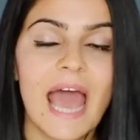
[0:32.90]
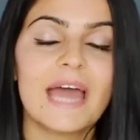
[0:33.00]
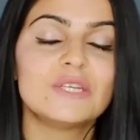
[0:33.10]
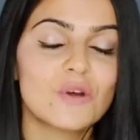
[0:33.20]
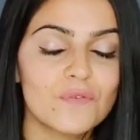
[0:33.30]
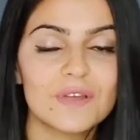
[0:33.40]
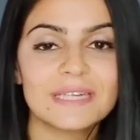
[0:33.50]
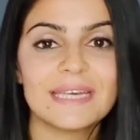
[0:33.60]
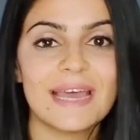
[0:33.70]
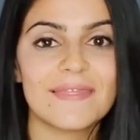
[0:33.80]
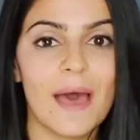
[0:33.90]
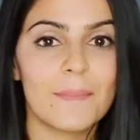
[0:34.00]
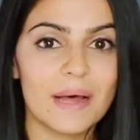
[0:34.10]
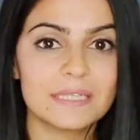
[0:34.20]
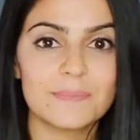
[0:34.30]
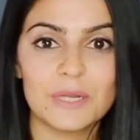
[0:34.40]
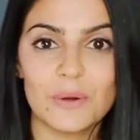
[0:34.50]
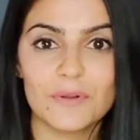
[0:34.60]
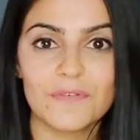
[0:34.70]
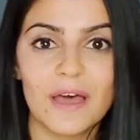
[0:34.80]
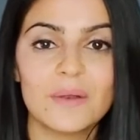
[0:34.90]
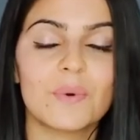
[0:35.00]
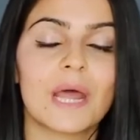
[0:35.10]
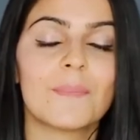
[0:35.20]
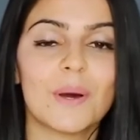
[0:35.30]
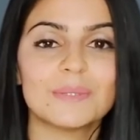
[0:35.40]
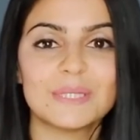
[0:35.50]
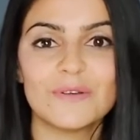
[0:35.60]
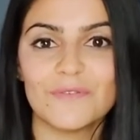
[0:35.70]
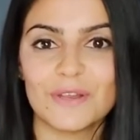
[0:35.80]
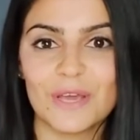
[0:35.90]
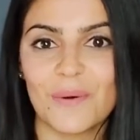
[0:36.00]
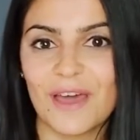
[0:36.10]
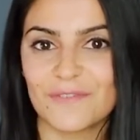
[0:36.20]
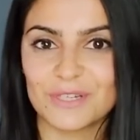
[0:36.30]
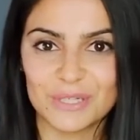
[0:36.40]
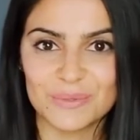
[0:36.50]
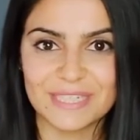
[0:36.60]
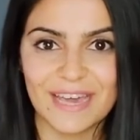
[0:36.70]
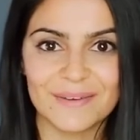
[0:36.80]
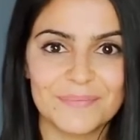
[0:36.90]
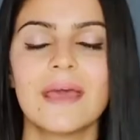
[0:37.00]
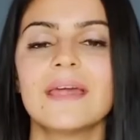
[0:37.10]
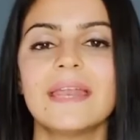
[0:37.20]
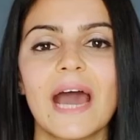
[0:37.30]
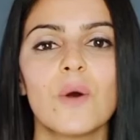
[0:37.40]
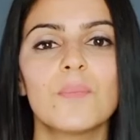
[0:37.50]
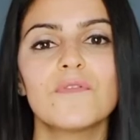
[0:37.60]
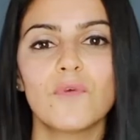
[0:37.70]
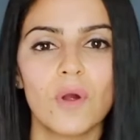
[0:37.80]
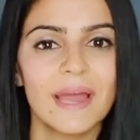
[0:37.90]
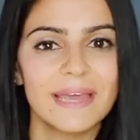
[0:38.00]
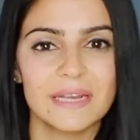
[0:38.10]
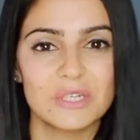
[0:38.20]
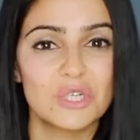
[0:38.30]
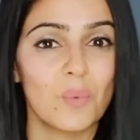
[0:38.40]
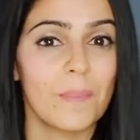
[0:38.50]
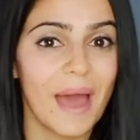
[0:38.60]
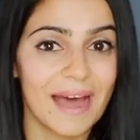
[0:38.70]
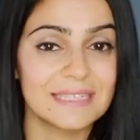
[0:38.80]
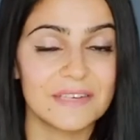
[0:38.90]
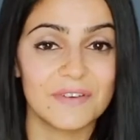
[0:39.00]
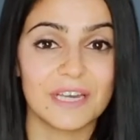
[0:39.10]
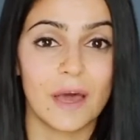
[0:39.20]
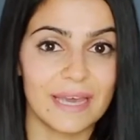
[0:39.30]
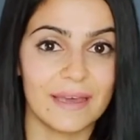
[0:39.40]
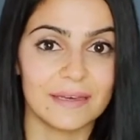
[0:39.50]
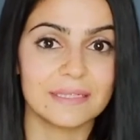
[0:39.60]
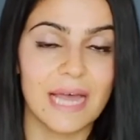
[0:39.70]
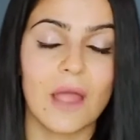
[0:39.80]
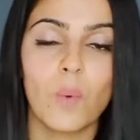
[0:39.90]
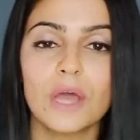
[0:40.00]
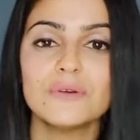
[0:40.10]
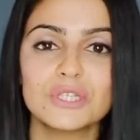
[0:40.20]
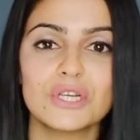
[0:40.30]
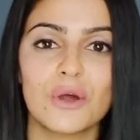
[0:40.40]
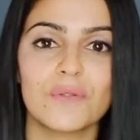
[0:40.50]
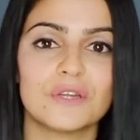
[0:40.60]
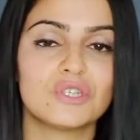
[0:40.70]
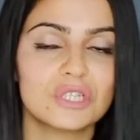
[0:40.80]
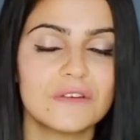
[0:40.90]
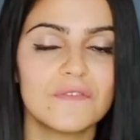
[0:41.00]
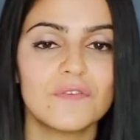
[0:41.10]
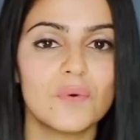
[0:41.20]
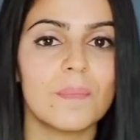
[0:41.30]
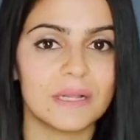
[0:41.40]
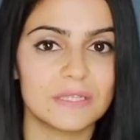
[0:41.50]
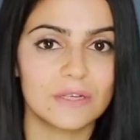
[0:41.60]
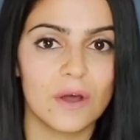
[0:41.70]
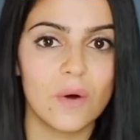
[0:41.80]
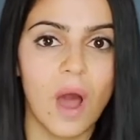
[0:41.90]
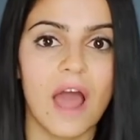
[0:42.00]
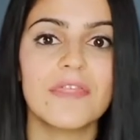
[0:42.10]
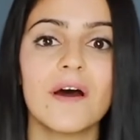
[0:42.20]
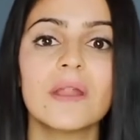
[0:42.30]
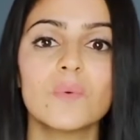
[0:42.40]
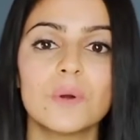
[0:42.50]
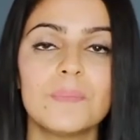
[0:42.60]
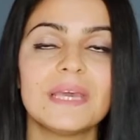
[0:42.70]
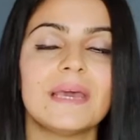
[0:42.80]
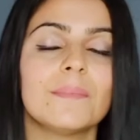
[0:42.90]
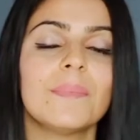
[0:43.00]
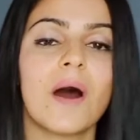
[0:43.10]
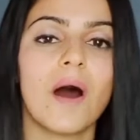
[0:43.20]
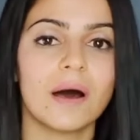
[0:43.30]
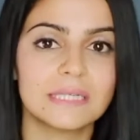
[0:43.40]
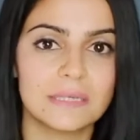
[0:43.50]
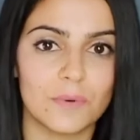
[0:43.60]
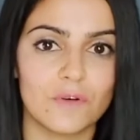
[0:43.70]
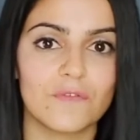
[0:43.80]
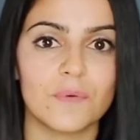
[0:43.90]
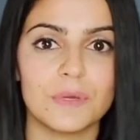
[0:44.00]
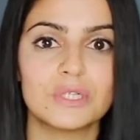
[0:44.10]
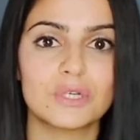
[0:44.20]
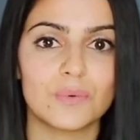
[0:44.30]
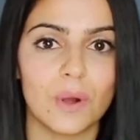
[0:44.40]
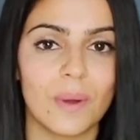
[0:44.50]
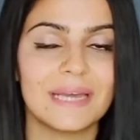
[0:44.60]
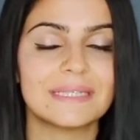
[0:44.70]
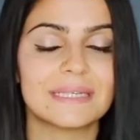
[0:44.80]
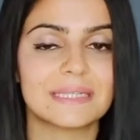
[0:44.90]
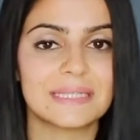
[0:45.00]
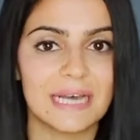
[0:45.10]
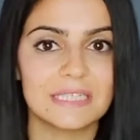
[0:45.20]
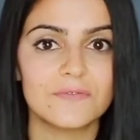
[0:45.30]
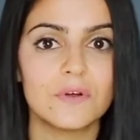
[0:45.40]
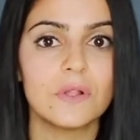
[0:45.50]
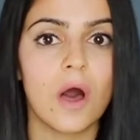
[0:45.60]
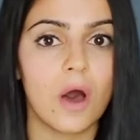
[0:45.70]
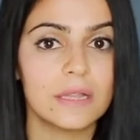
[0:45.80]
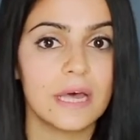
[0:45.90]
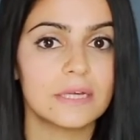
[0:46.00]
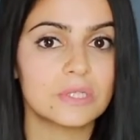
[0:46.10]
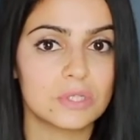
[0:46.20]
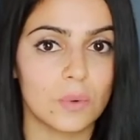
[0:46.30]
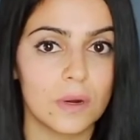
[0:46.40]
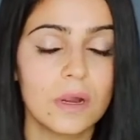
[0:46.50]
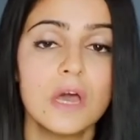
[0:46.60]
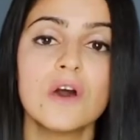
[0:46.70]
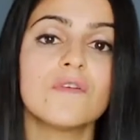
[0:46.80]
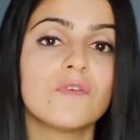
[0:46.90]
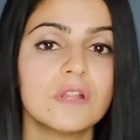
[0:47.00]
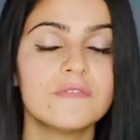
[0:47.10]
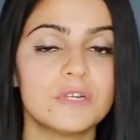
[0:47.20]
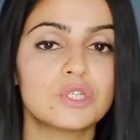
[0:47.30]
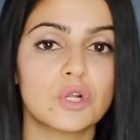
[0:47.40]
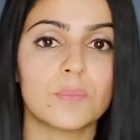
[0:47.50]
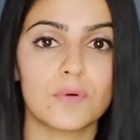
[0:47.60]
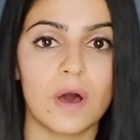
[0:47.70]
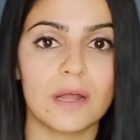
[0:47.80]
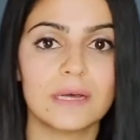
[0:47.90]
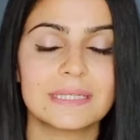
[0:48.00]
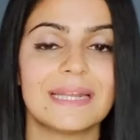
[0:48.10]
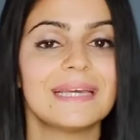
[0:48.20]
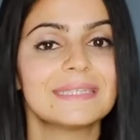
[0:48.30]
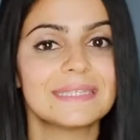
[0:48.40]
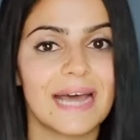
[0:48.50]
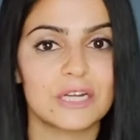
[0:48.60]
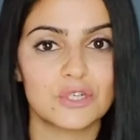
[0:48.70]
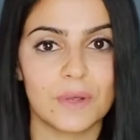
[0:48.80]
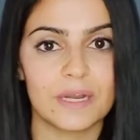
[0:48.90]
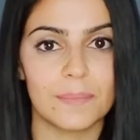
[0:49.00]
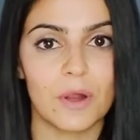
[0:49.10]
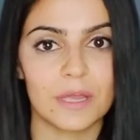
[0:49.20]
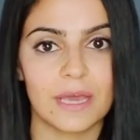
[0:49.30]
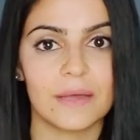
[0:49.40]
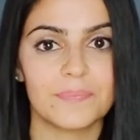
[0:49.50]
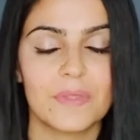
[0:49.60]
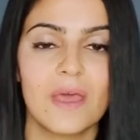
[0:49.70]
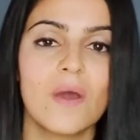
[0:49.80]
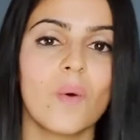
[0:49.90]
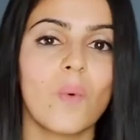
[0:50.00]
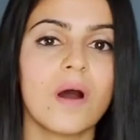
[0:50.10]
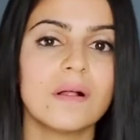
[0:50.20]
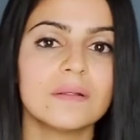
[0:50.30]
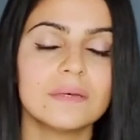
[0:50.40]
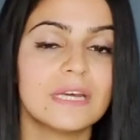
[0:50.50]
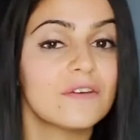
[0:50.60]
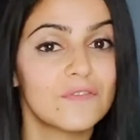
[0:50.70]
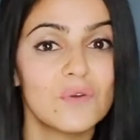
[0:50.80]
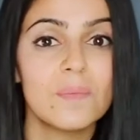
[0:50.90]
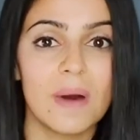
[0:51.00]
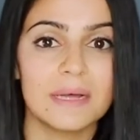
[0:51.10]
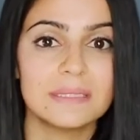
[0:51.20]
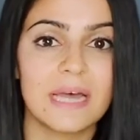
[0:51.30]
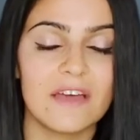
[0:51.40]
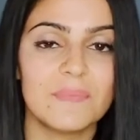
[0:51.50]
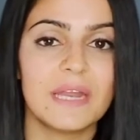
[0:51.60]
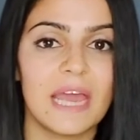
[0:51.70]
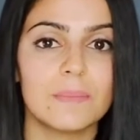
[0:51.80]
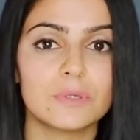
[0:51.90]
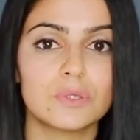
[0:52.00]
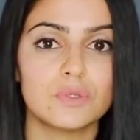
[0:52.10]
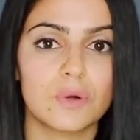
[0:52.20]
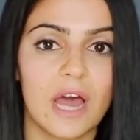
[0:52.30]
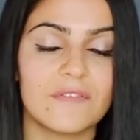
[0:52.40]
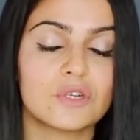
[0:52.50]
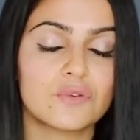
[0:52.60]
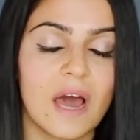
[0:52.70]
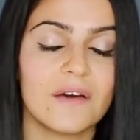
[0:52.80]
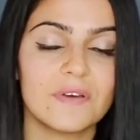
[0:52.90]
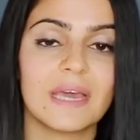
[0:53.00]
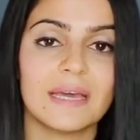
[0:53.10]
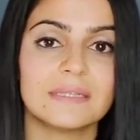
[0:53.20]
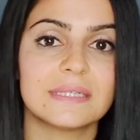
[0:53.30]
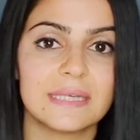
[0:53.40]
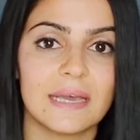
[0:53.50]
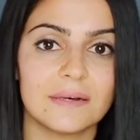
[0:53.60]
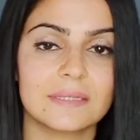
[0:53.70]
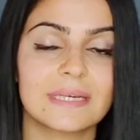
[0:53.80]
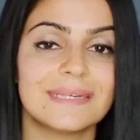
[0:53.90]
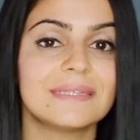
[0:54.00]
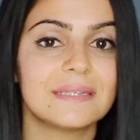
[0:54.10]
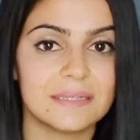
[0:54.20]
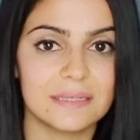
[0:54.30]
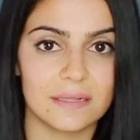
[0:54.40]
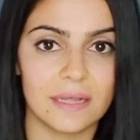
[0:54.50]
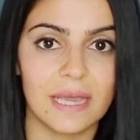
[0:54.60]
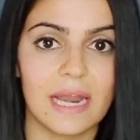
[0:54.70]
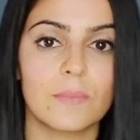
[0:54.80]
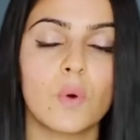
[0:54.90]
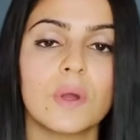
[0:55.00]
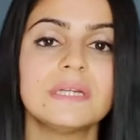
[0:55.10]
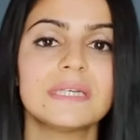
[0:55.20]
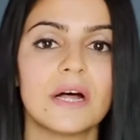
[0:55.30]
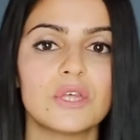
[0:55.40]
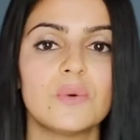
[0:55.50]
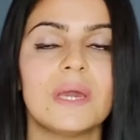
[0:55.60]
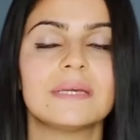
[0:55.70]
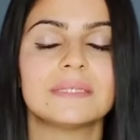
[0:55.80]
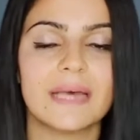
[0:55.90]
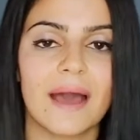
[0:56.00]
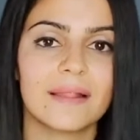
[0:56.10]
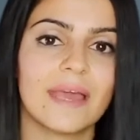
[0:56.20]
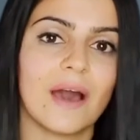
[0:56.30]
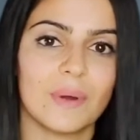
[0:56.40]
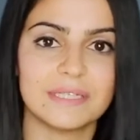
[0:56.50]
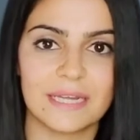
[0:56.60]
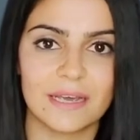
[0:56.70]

And don't forget to hit that bell to be notified when I post a new video every Tuesday. Now, before I get into what passive income is, I want you to know that just a few months ago, I thought it would be impossible for me to grow a successful online store full of digital products in a saturated market. Well, in a few months, I've been able to drive traffic and sales consistently, and I'm going to tell you exactly how I did